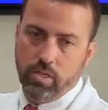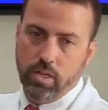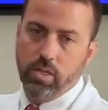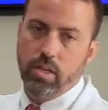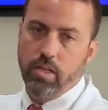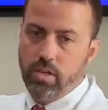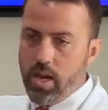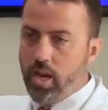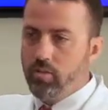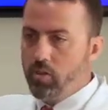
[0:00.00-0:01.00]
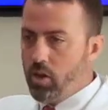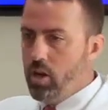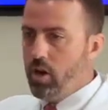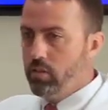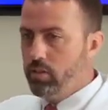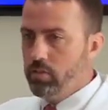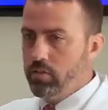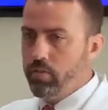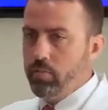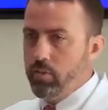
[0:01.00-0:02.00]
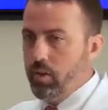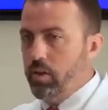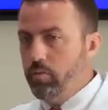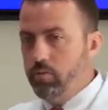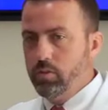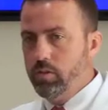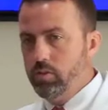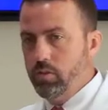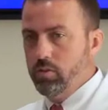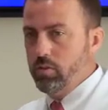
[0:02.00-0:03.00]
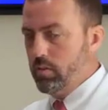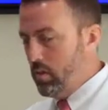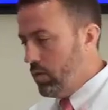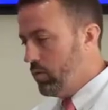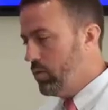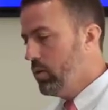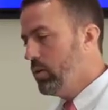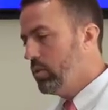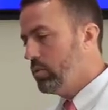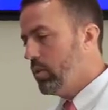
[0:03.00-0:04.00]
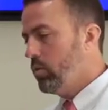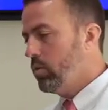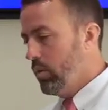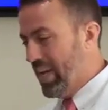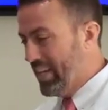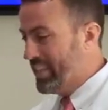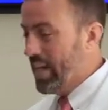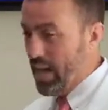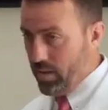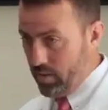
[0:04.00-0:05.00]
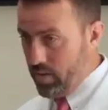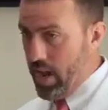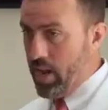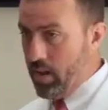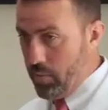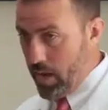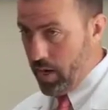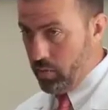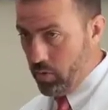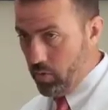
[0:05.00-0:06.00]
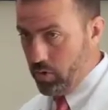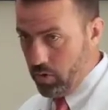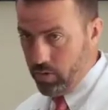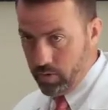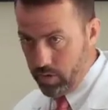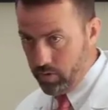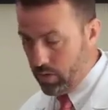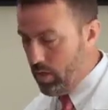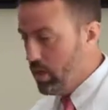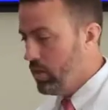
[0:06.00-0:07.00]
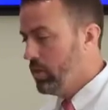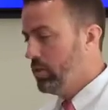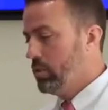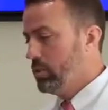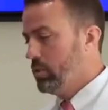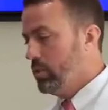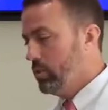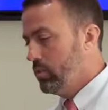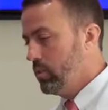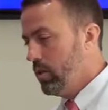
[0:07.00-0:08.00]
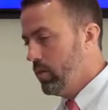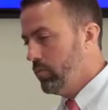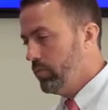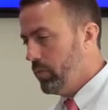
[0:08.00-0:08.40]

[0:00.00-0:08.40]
10x the cost if I'm getting good results using, So we like science and data to back up what we're doing. That's the key. And so